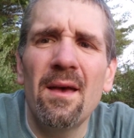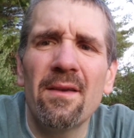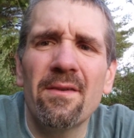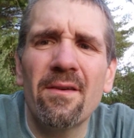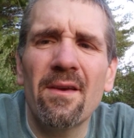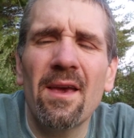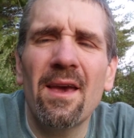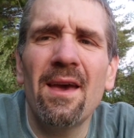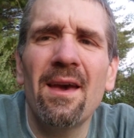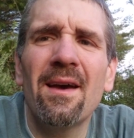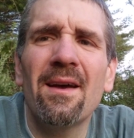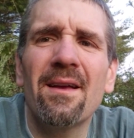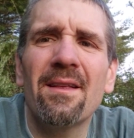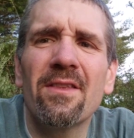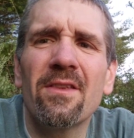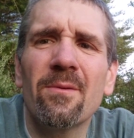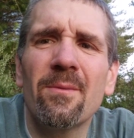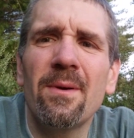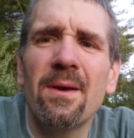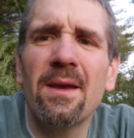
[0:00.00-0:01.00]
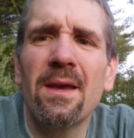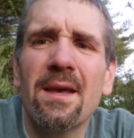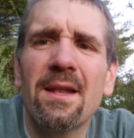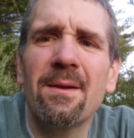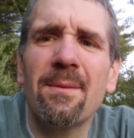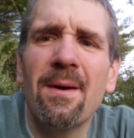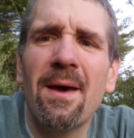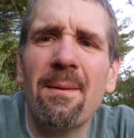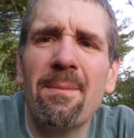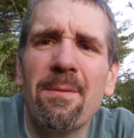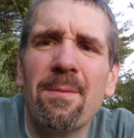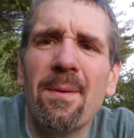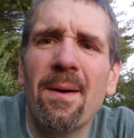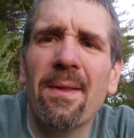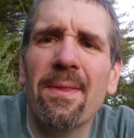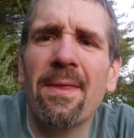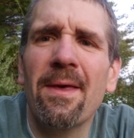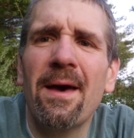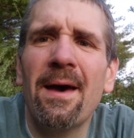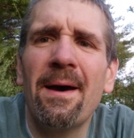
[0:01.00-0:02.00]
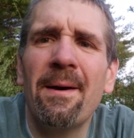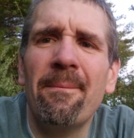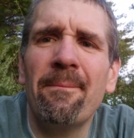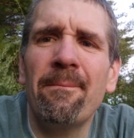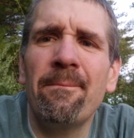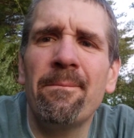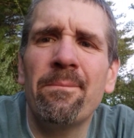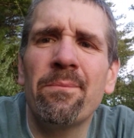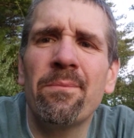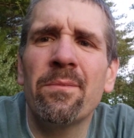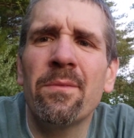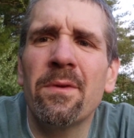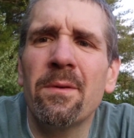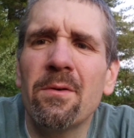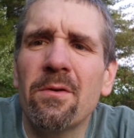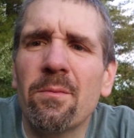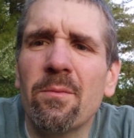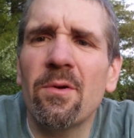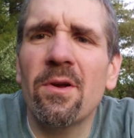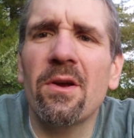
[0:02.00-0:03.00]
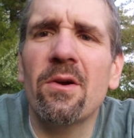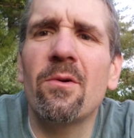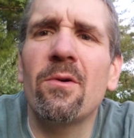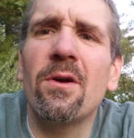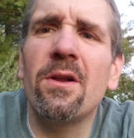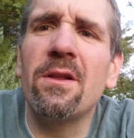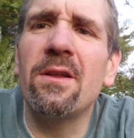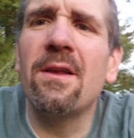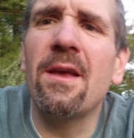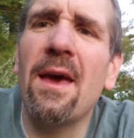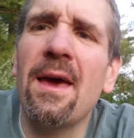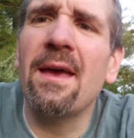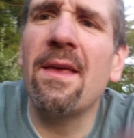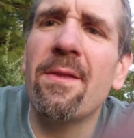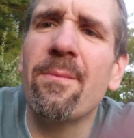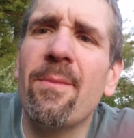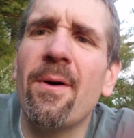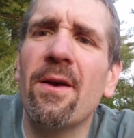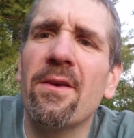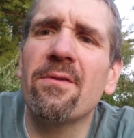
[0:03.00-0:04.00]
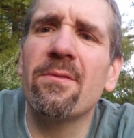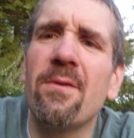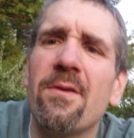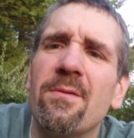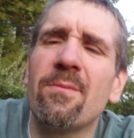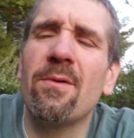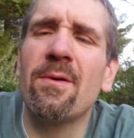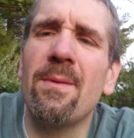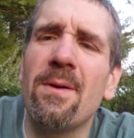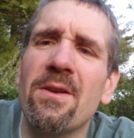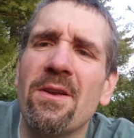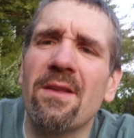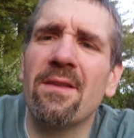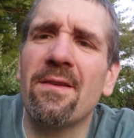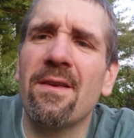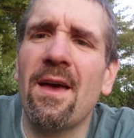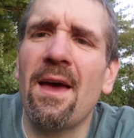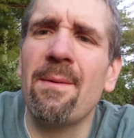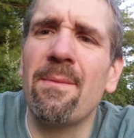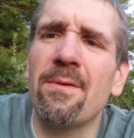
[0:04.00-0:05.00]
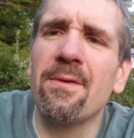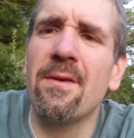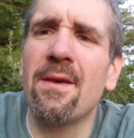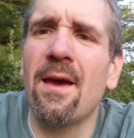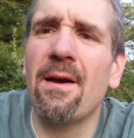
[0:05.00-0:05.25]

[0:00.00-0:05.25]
So yeah, it's the weekend. I'm happy about that. It was a pretty good day. The bus was pretty much on time this